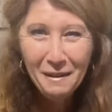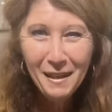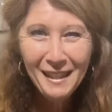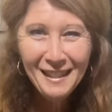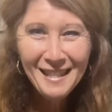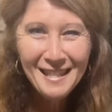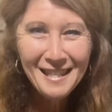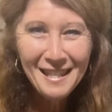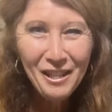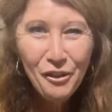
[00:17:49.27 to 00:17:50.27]
minutes.
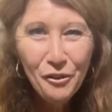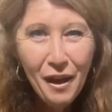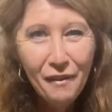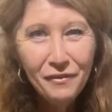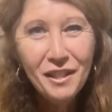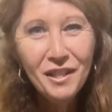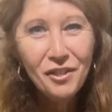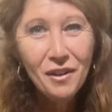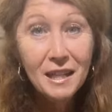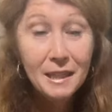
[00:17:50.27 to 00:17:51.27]
You have to just
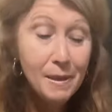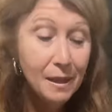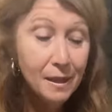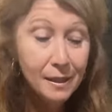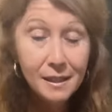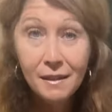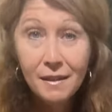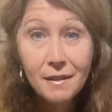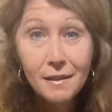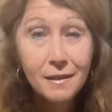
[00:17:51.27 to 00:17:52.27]
trust me that
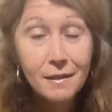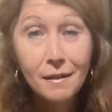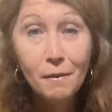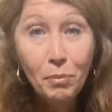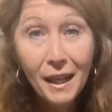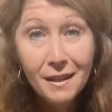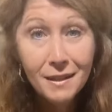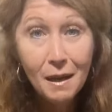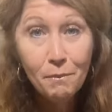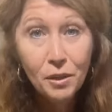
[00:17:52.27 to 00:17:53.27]
this blends
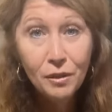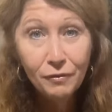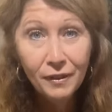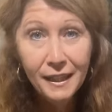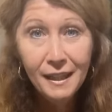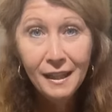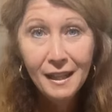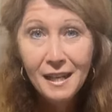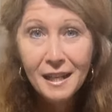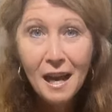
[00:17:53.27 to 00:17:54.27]
up beautifully,
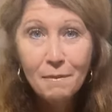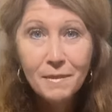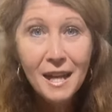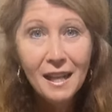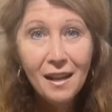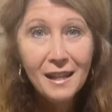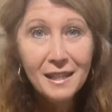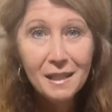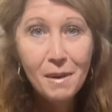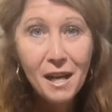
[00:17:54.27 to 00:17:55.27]
comes out like
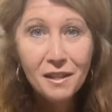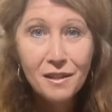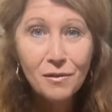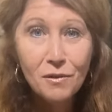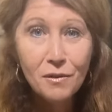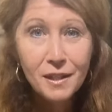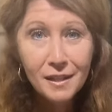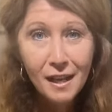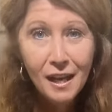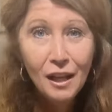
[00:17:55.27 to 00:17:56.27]
a tomato sauce.
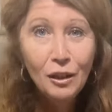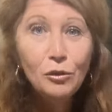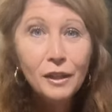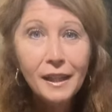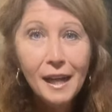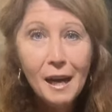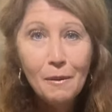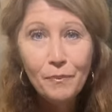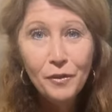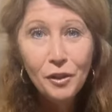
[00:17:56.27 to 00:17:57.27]
Look it up.
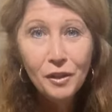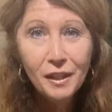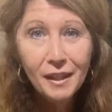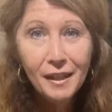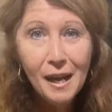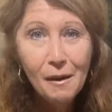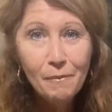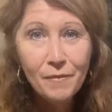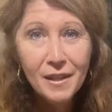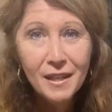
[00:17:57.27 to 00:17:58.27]
You can
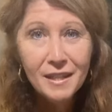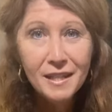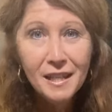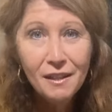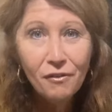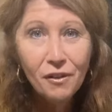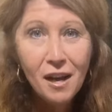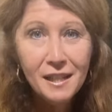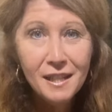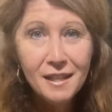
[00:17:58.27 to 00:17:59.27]
see different
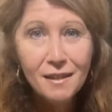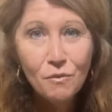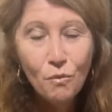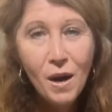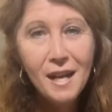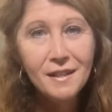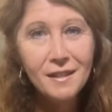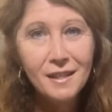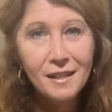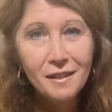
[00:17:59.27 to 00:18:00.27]
ideas and ways
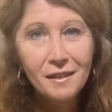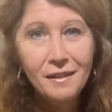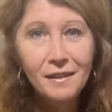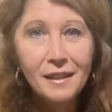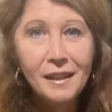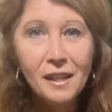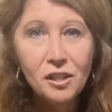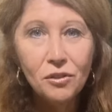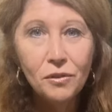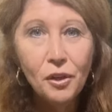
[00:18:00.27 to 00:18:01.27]
to get
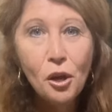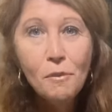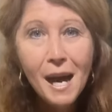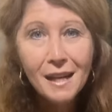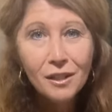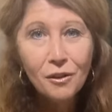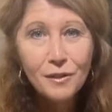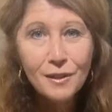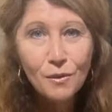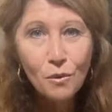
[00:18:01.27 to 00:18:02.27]
your Nomato
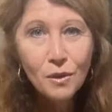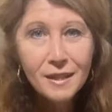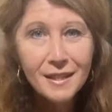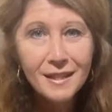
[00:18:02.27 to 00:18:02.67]
sauce